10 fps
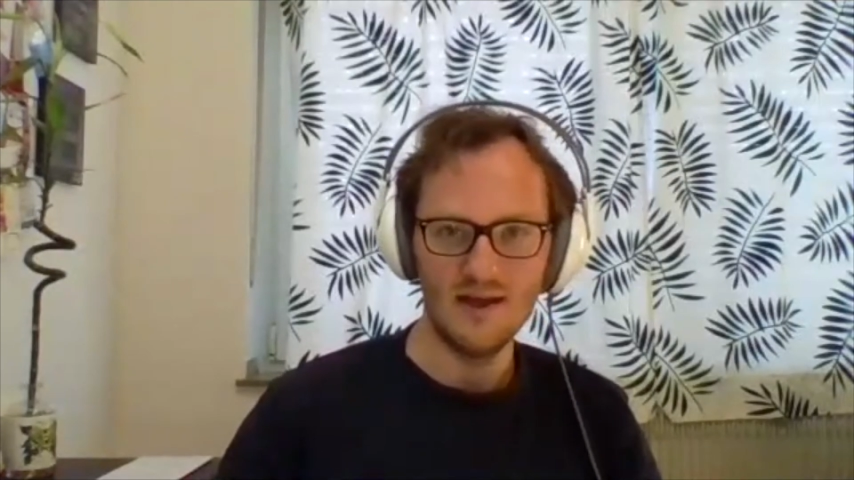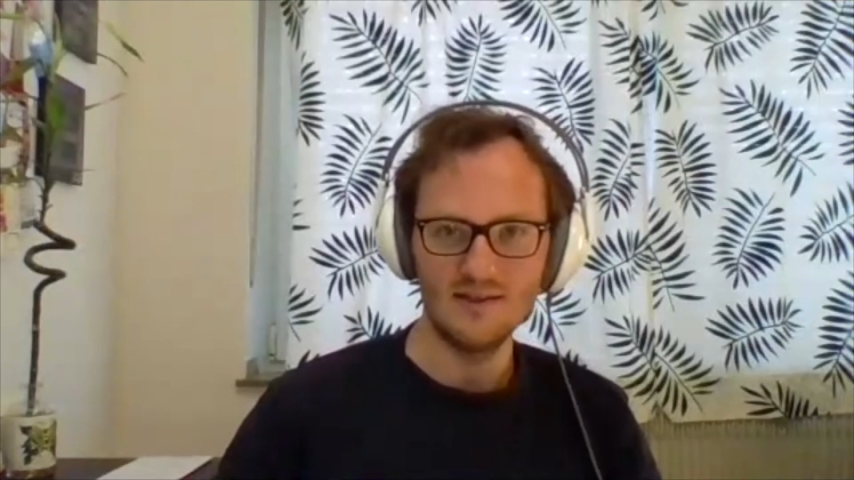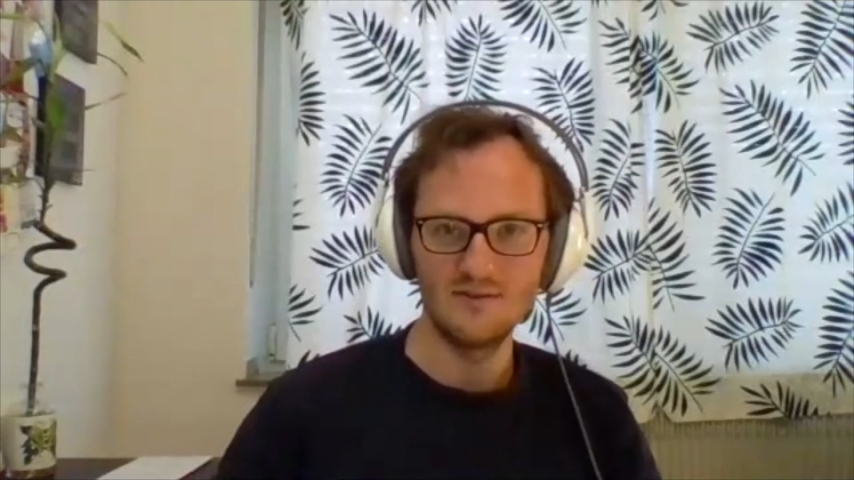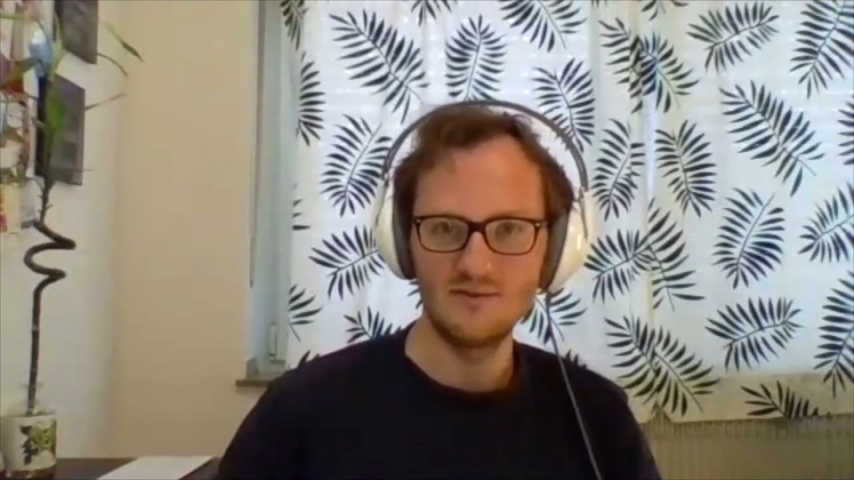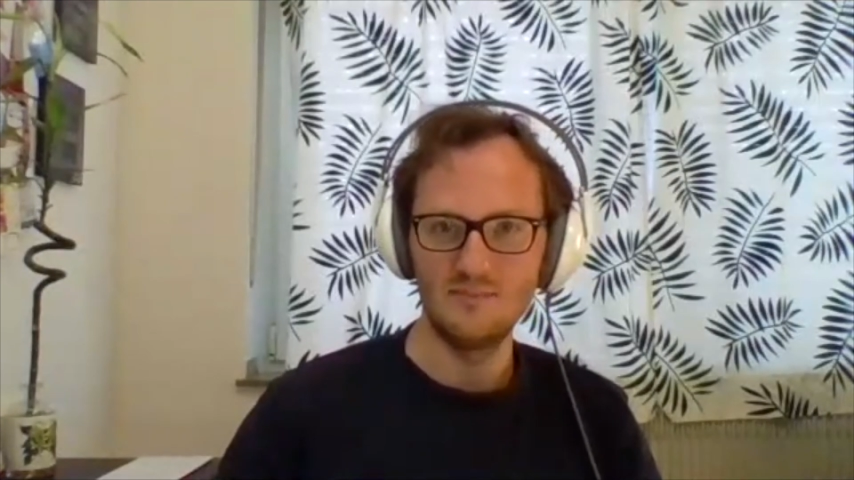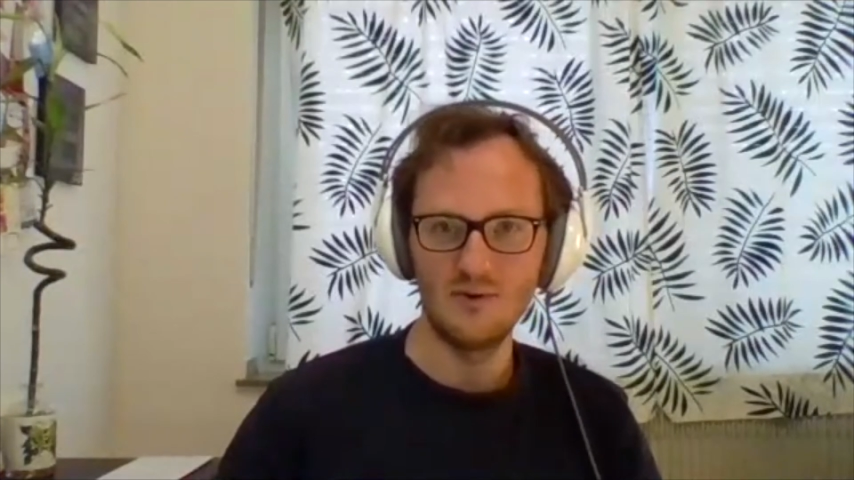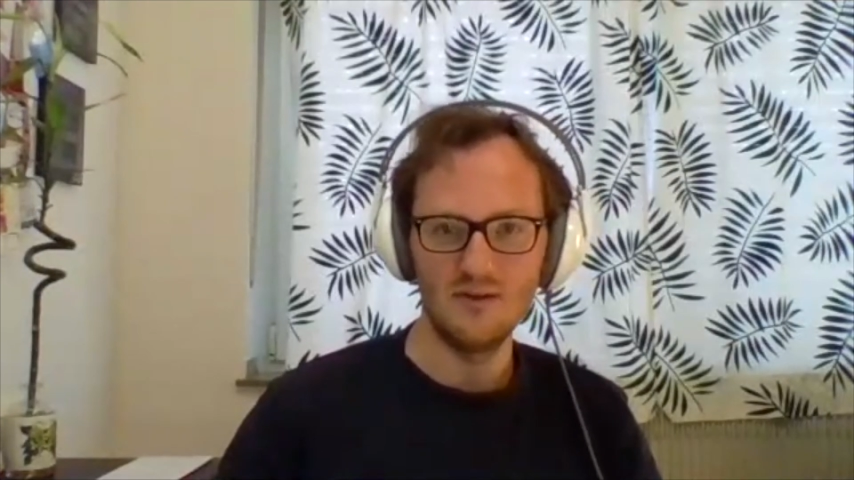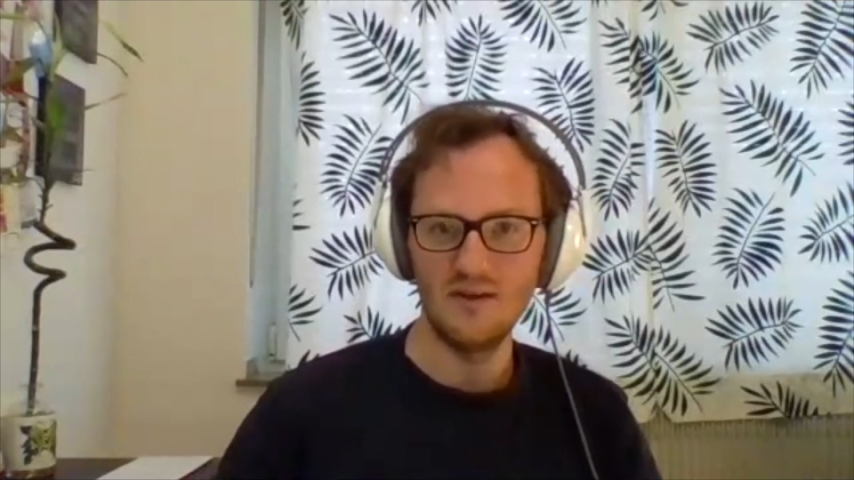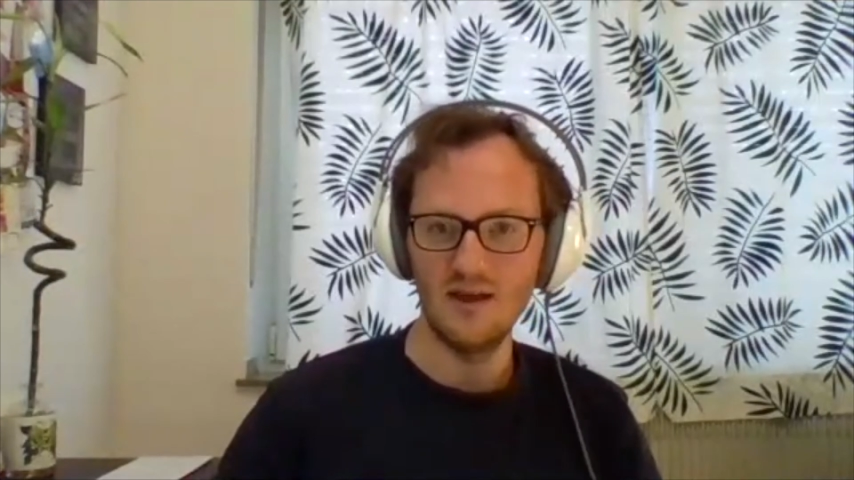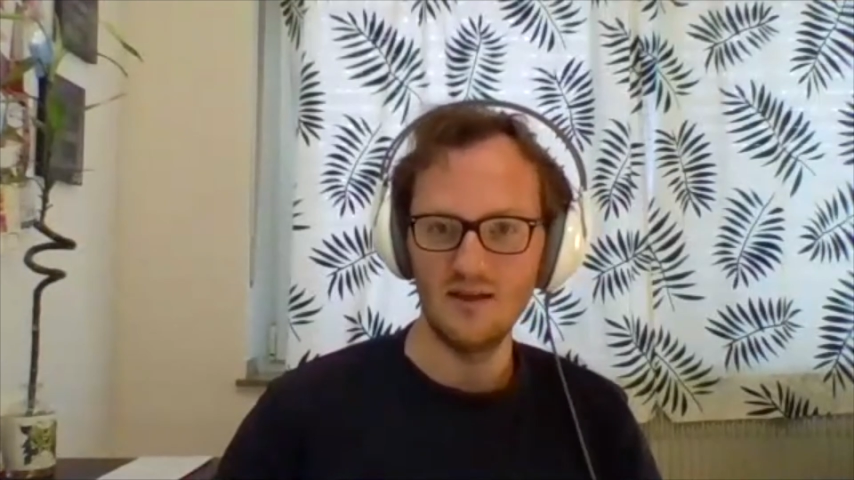has to
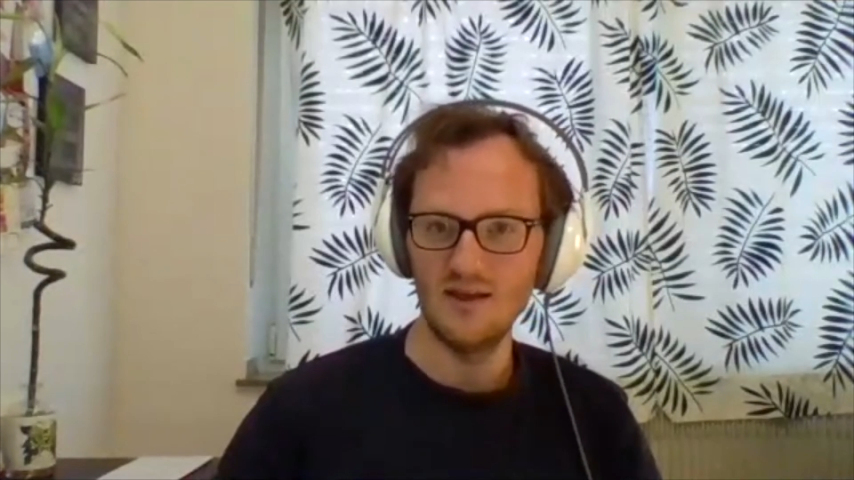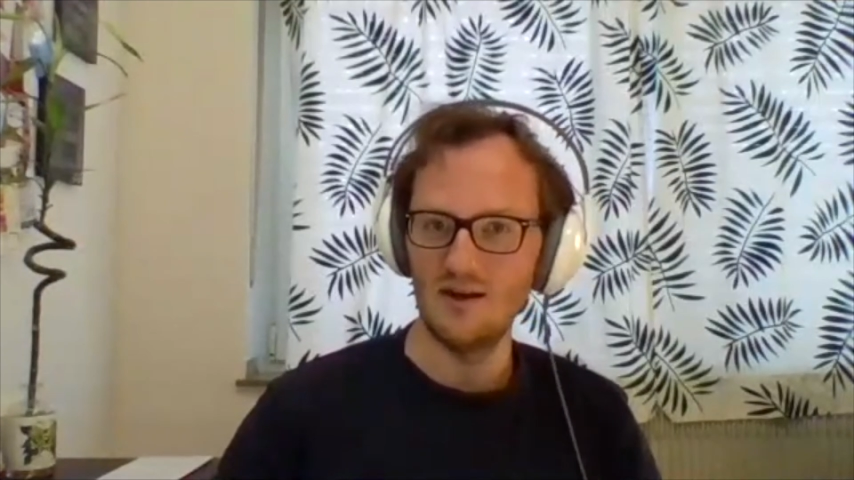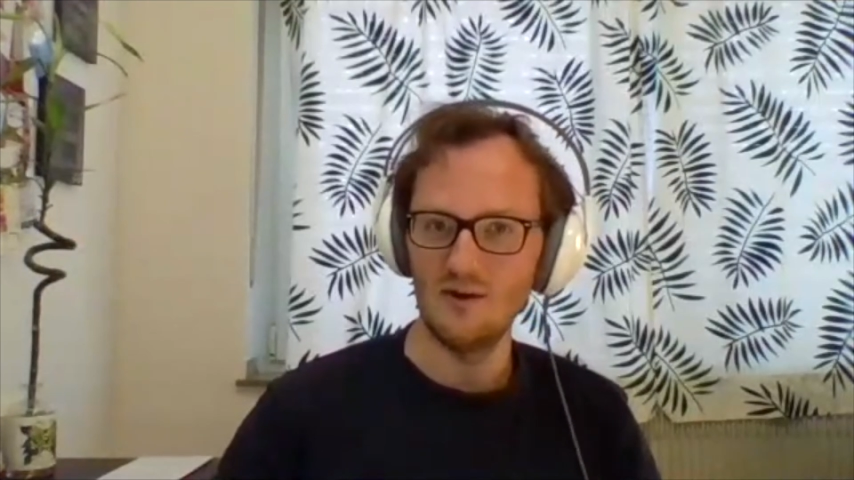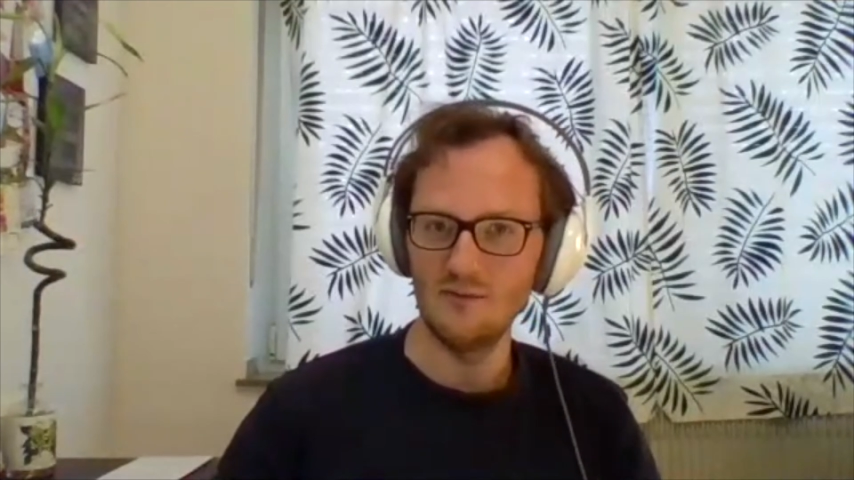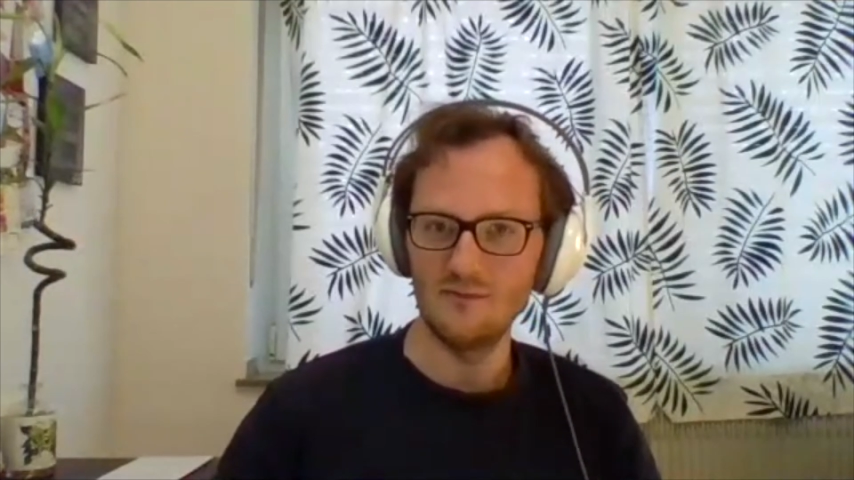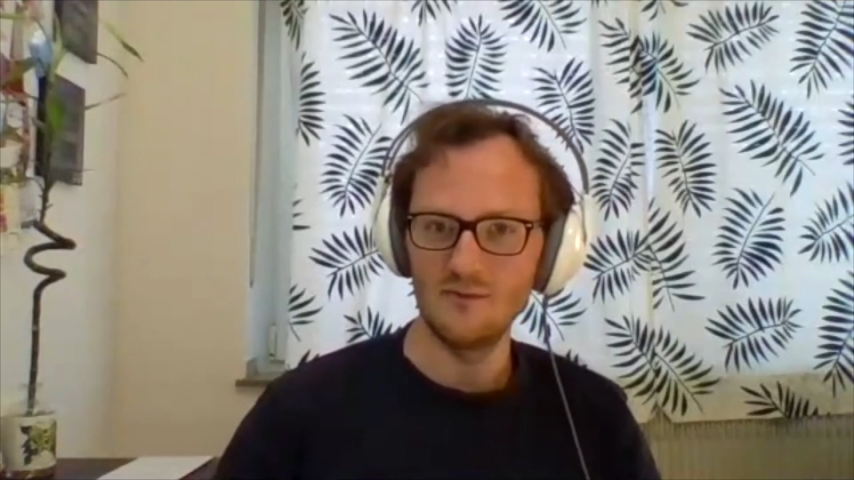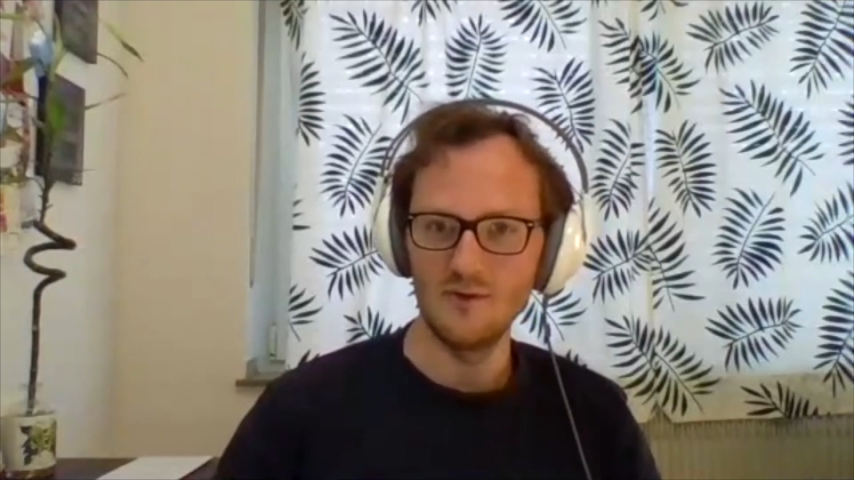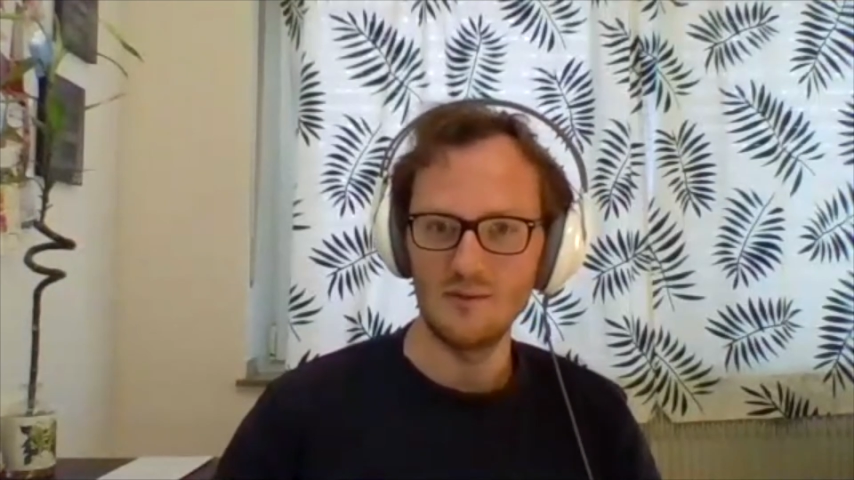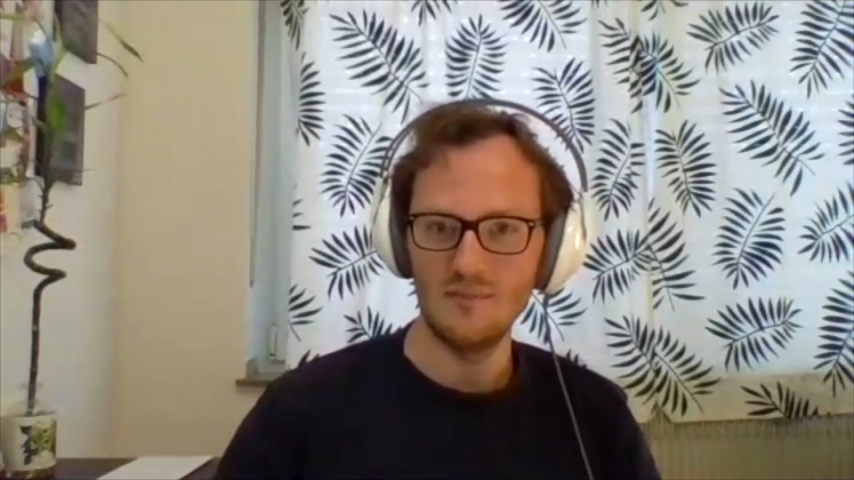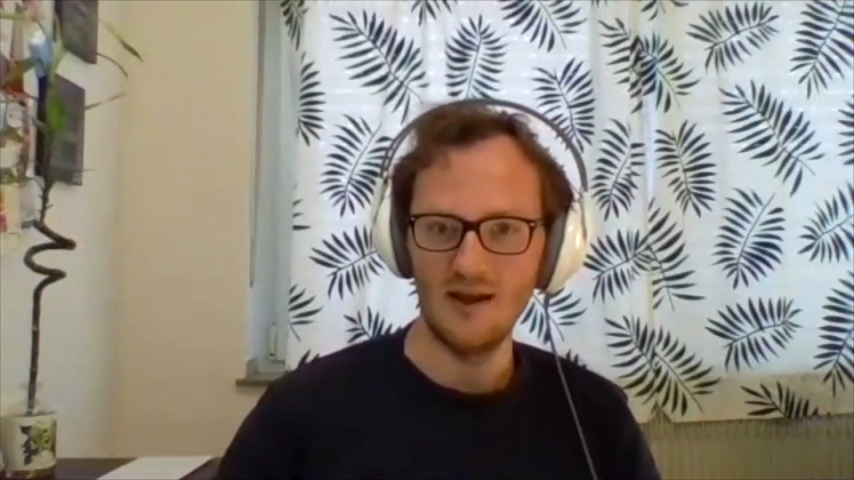support the idea of
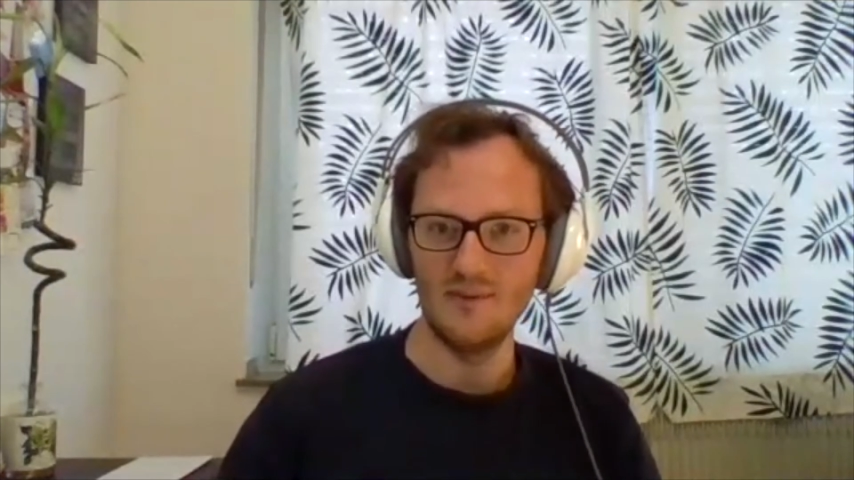doing